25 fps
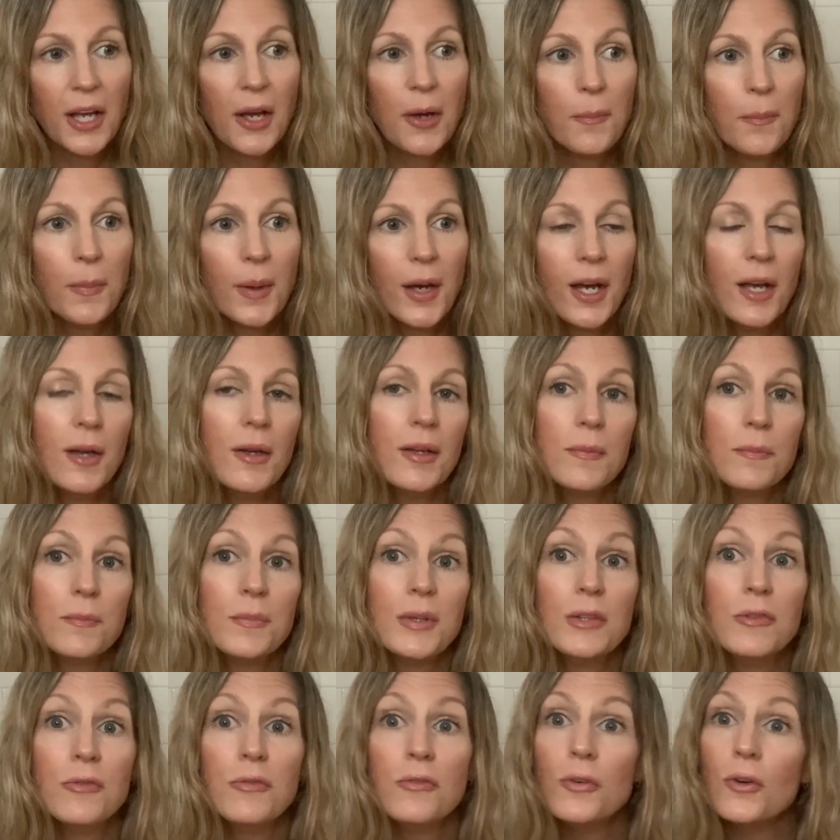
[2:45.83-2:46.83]
But
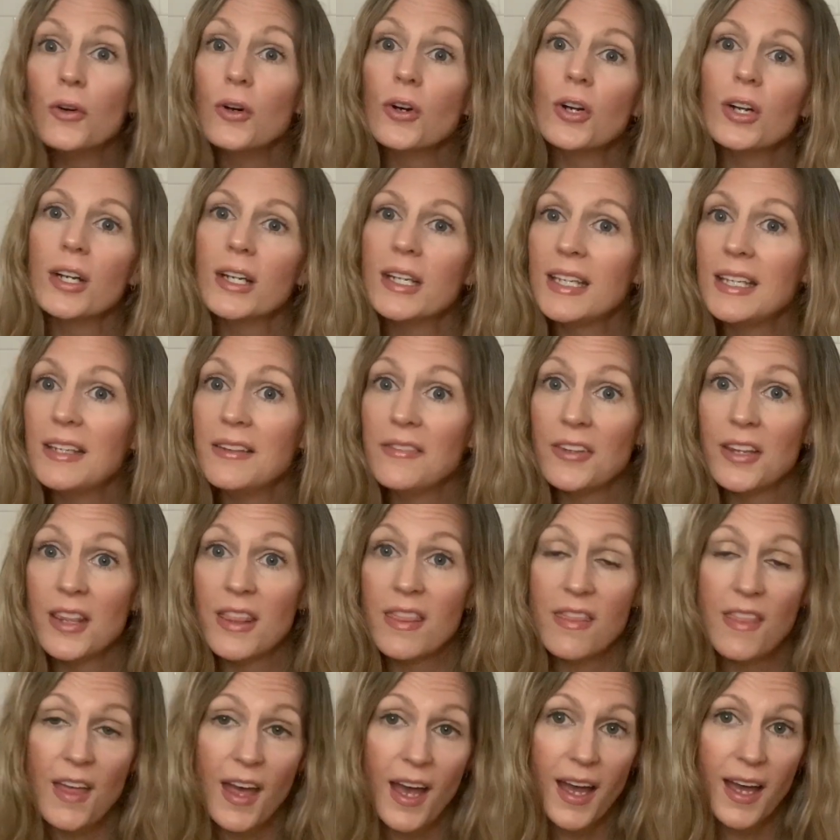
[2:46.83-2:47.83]
before
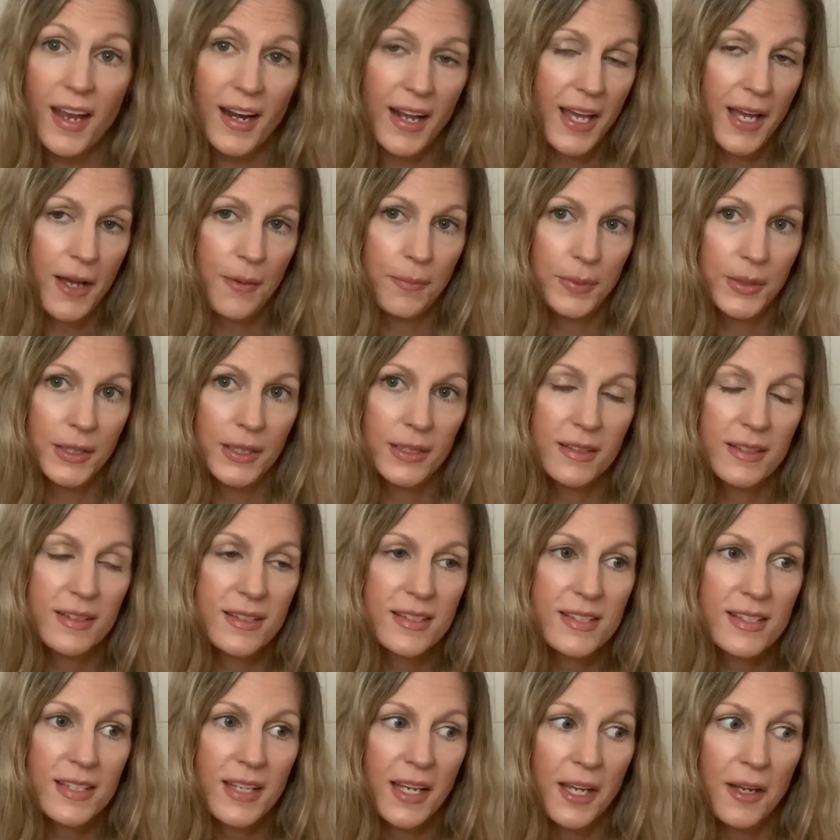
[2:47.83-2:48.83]
even that
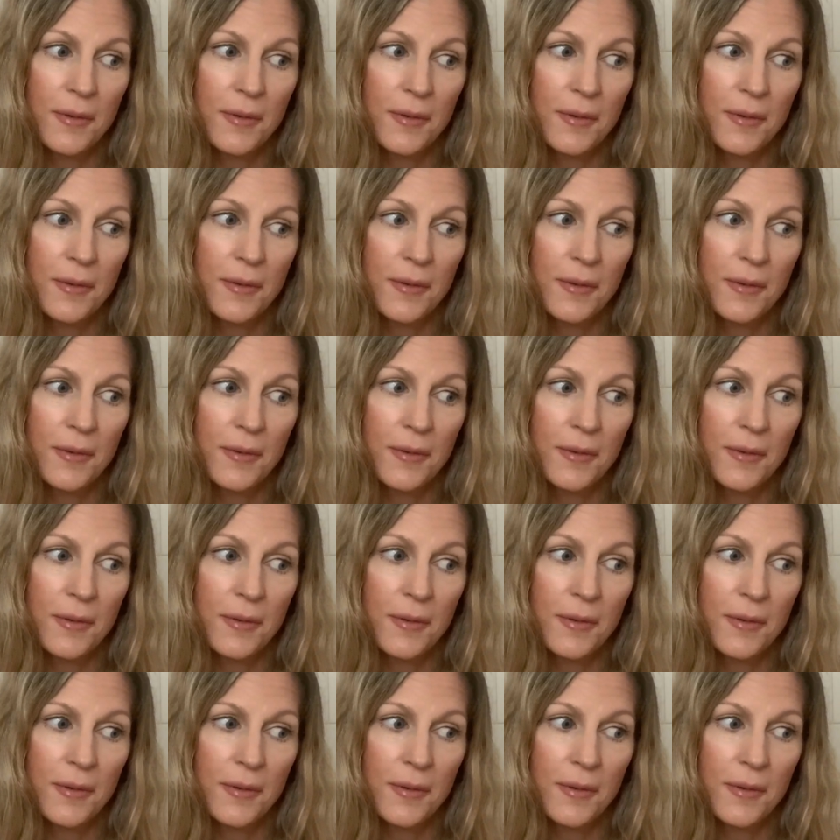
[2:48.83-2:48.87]
happens,